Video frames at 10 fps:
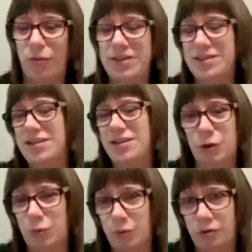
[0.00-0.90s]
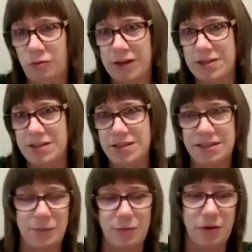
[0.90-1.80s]
we did a Who Moved My
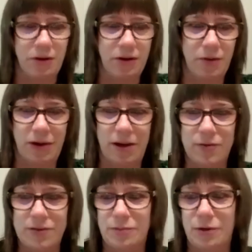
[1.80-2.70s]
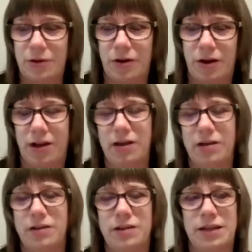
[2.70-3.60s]
Cheese seminar when I was at
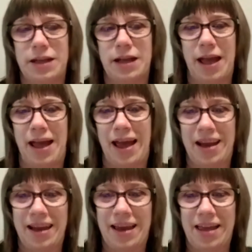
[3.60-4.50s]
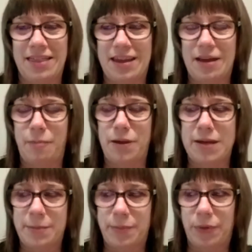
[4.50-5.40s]
McGraw-Hill. And I think
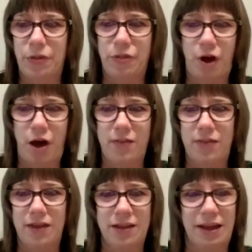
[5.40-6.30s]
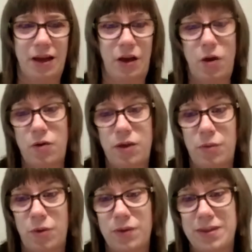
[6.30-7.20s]
people thought that like, oh,
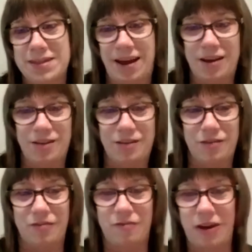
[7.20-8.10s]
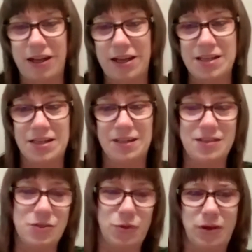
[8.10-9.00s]
they wrote this kind of
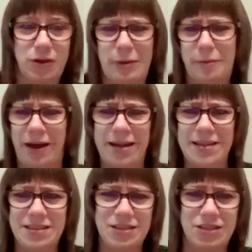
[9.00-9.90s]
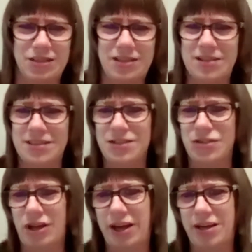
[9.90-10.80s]
funny story about mice and cheese
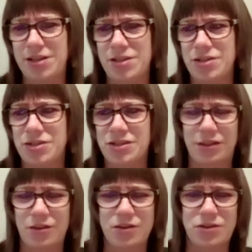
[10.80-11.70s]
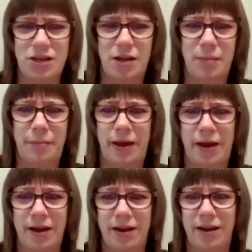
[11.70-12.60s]
and change and leadership,
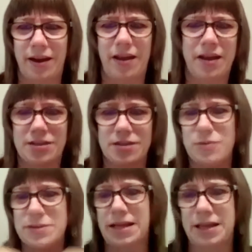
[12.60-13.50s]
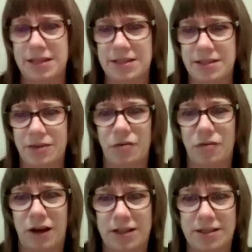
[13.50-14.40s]
and it just was like an instant
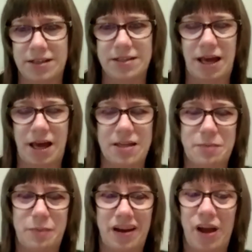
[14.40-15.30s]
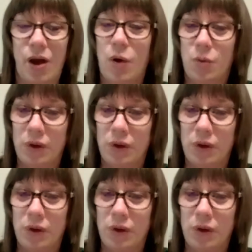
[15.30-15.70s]
overnight success. But